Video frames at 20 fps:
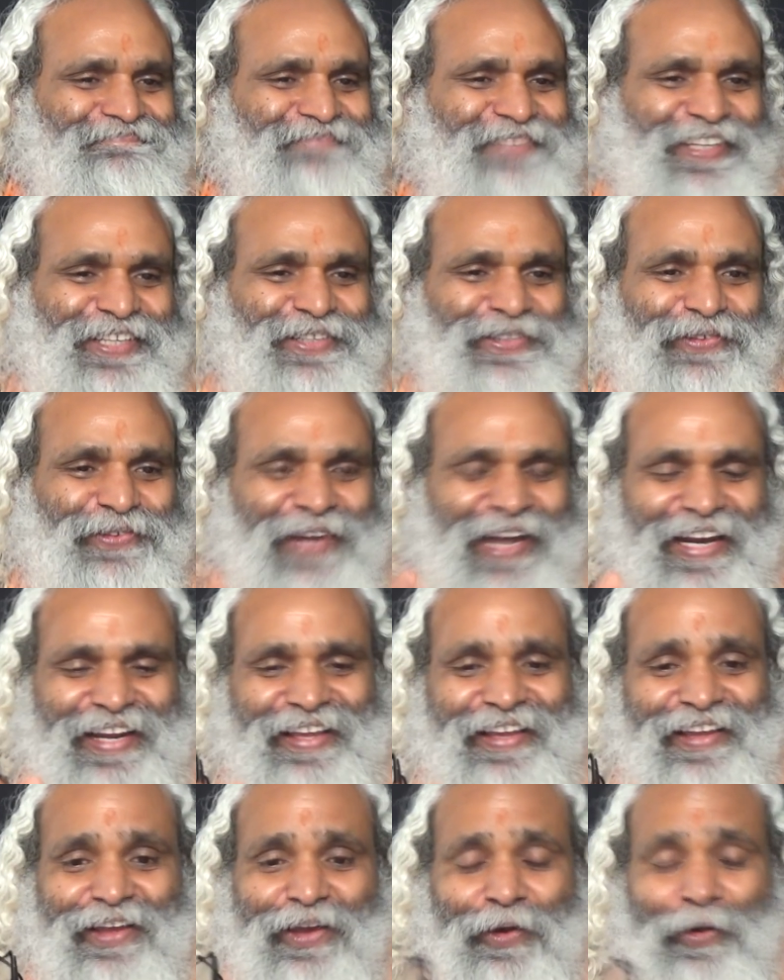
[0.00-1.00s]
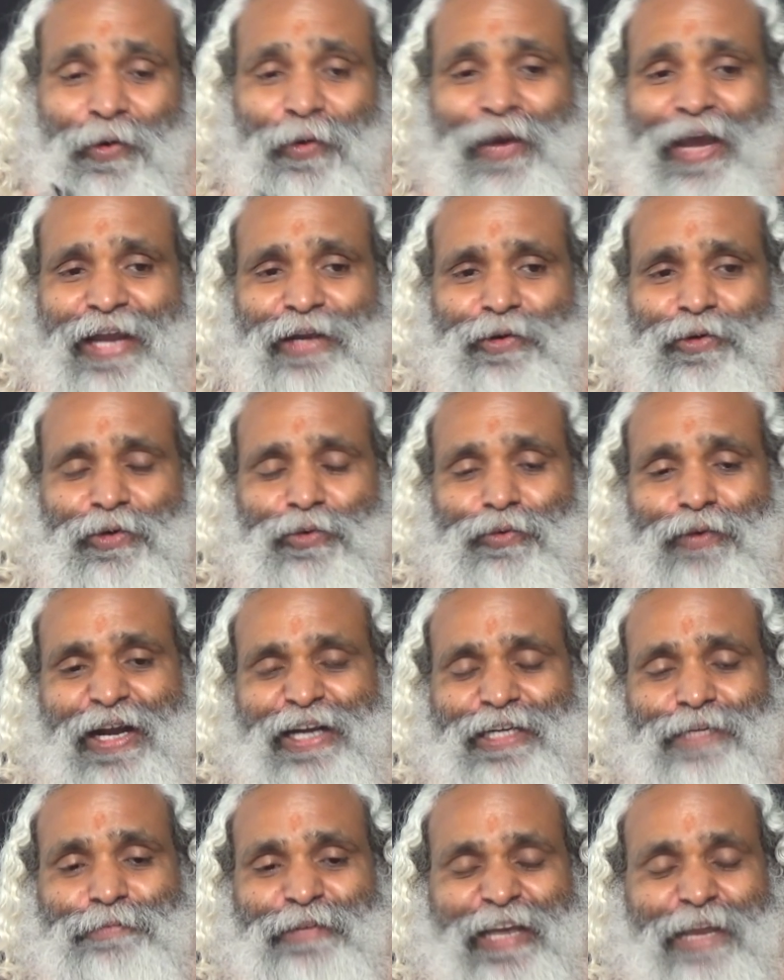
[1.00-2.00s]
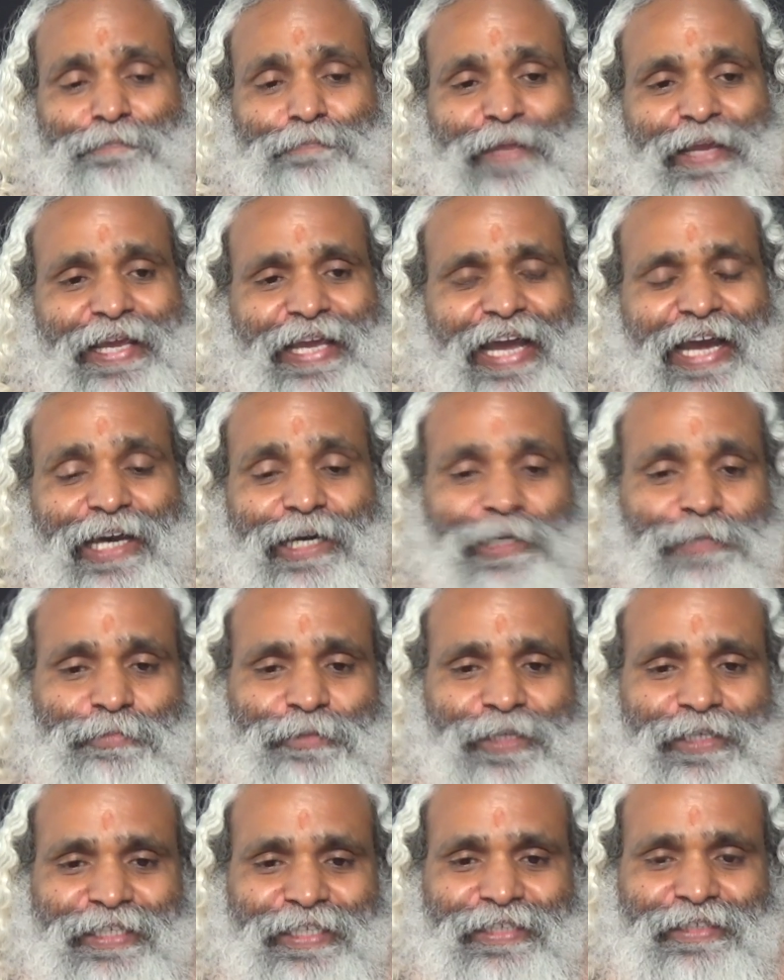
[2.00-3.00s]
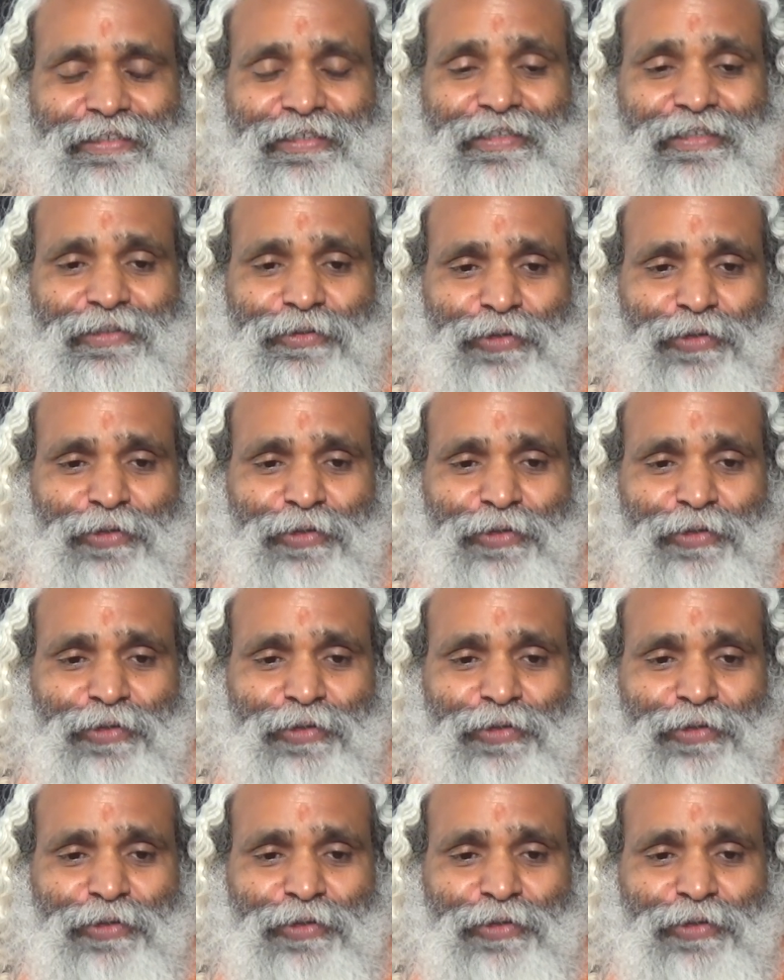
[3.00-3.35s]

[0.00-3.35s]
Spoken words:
It doesn't work. Oh, I don't want to be replica of the teacher.